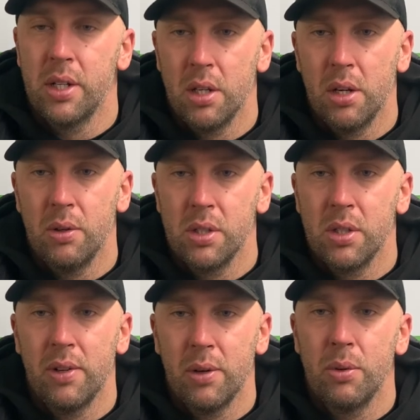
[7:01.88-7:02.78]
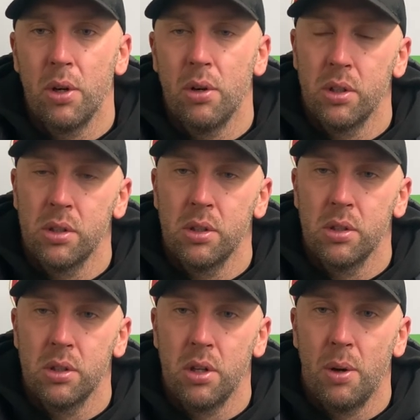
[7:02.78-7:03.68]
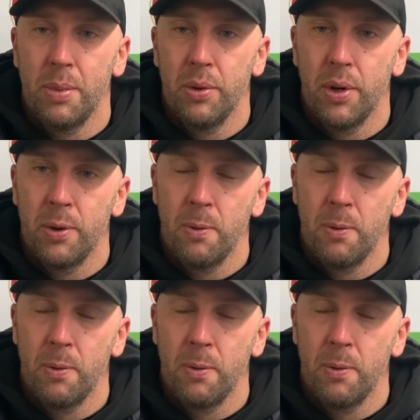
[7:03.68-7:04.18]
So it's something that we've got to start building on.